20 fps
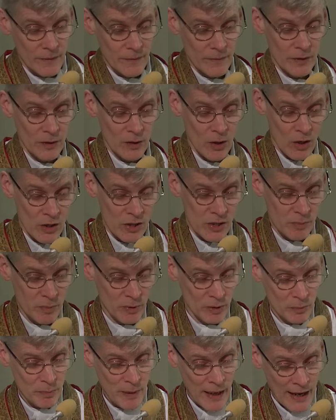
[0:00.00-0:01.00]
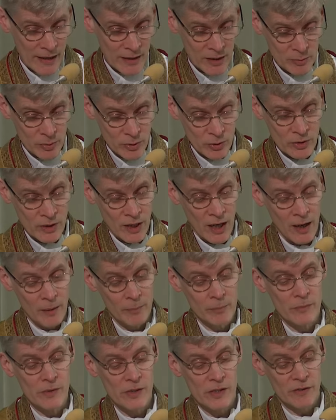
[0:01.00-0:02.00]
The gospel parable
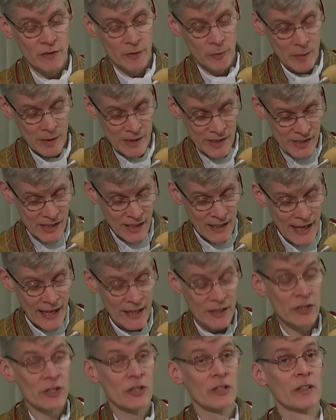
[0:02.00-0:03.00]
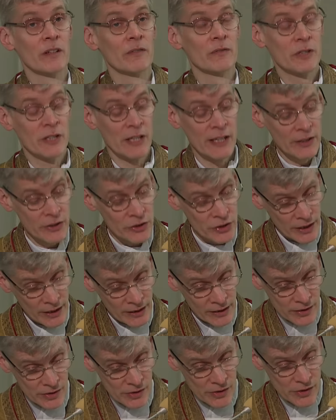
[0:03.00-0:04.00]
comes from a selection of
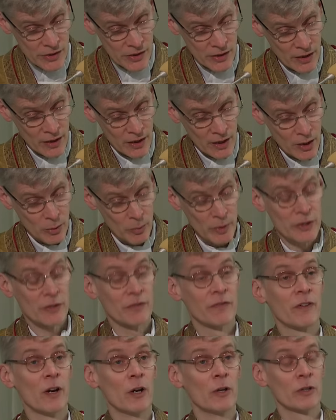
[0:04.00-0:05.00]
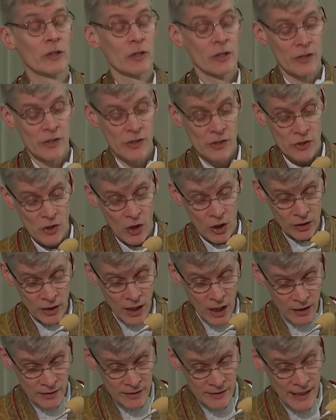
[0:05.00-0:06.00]
teachings which focus on
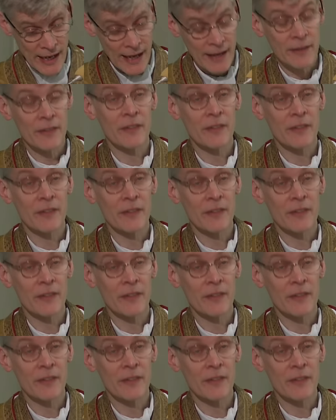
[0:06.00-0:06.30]
our death